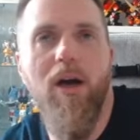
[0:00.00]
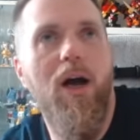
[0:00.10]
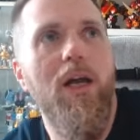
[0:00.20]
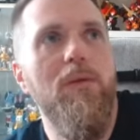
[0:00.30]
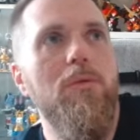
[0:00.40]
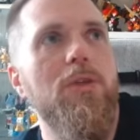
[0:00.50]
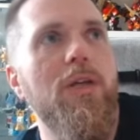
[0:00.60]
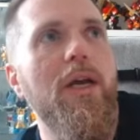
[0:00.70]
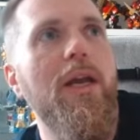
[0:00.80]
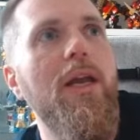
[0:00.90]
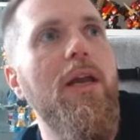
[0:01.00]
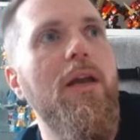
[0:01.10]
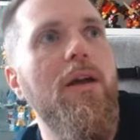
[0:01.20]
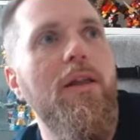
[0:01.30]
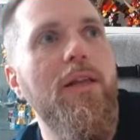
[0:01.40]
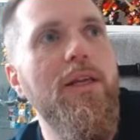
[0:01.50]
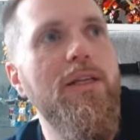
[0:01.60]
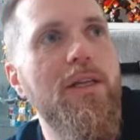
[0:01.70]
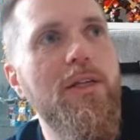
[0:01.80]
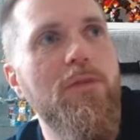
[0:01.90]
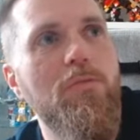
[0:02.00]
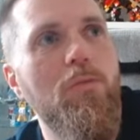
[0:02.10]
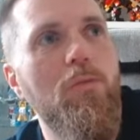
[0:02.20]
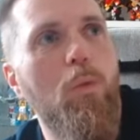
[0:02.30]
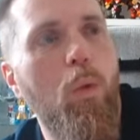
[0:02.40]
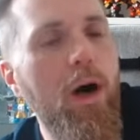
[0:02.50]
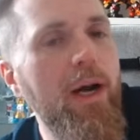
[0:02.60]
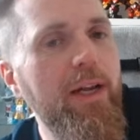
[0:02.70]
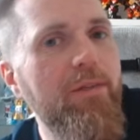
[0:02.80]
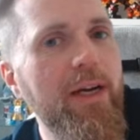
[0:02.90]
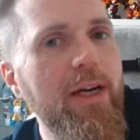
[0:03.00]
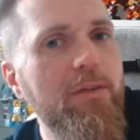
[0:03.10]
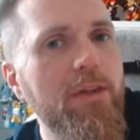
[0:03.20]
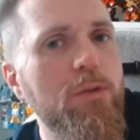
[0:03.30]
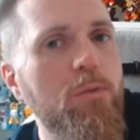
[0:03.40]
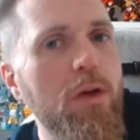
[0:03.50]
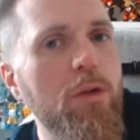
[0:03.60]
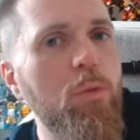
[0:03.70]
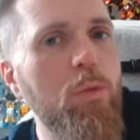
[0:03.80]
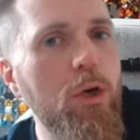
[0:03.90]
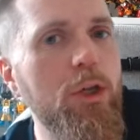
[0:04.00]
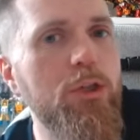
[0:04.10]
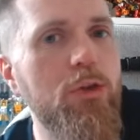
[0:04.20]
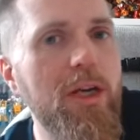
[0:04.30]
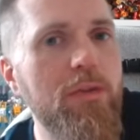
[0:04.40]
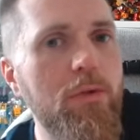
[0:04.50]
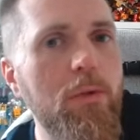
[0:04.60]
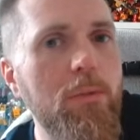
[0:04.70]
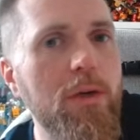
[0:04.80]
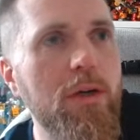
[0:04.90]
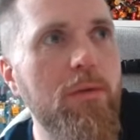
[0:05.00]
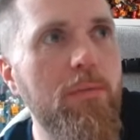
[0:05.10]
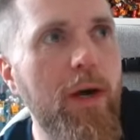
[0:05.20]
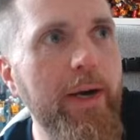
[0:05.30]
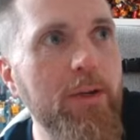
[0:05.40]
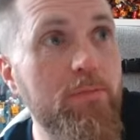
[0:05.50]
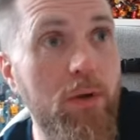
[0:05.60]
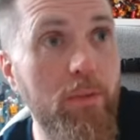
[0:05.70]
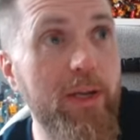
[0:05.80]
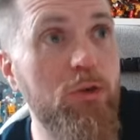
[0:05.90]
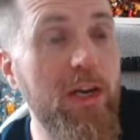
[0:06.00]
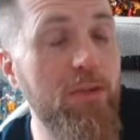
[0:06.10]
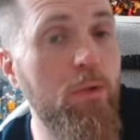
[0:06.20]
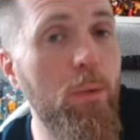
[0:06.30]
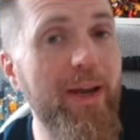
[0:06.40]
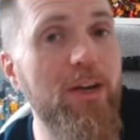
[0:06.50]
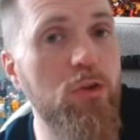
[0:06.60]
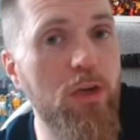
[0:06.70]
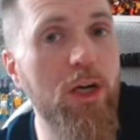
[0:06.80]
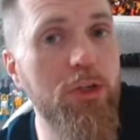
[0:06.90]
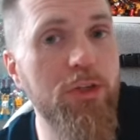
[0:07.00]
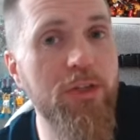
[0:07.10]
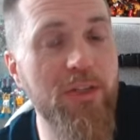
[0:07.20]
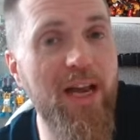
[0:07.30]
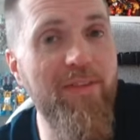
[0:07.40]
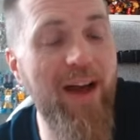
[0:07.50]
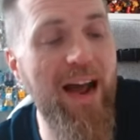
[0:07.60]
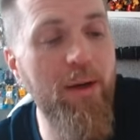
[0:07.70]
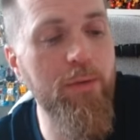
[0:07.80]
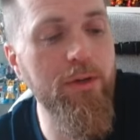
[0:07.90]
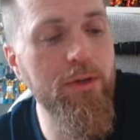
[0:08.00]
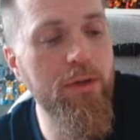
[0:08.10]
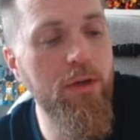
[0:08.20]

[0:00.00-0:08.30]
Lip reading: I will say this is widely renowned as one of the worst Transformer combiners, probably Transformer introductions that's ever happened.